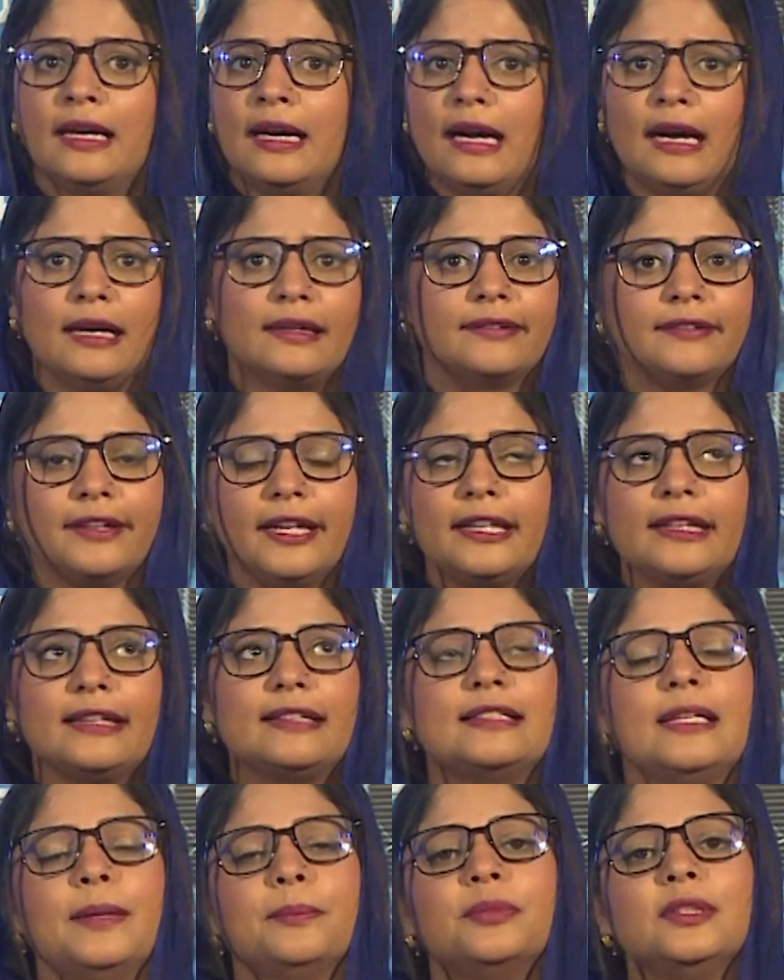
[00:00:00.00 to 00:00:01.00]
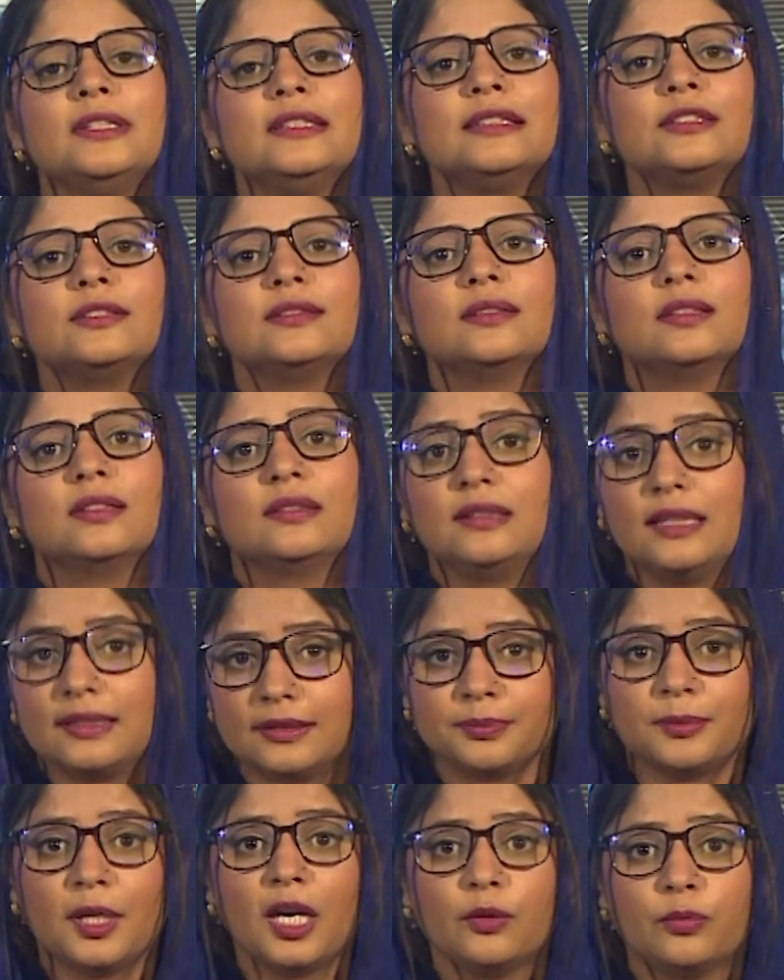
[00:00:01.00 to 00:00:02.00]
A great example is the
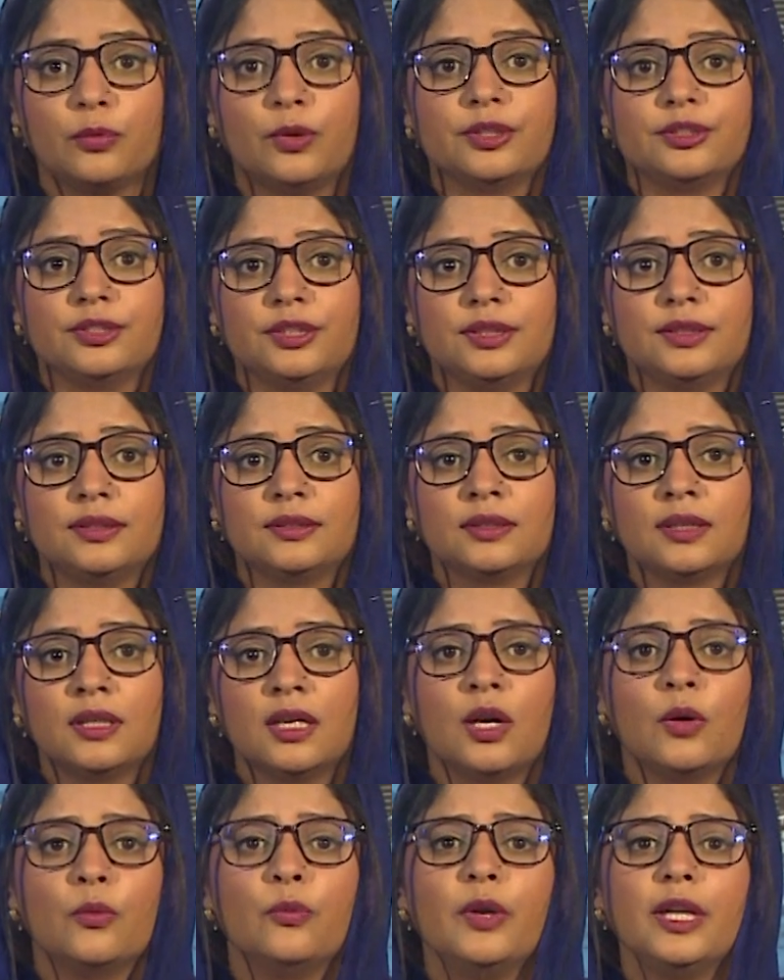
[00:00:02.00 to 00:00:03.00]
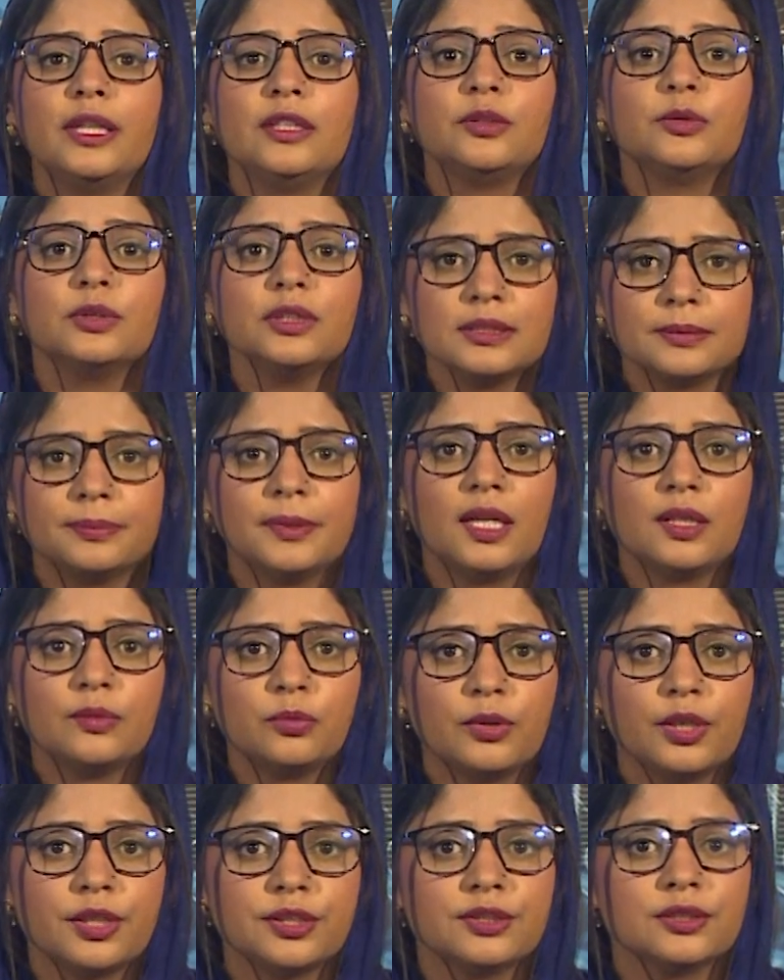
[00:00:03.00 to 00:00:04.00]
smartwatches. When your
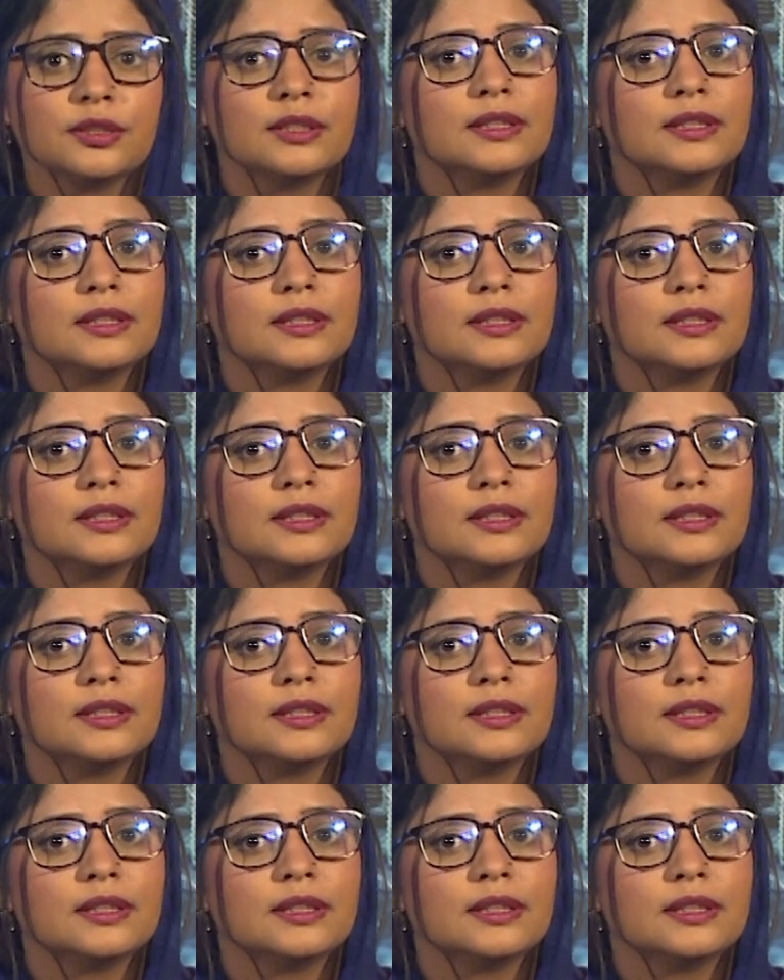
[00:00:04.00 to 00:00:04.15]
smartwatch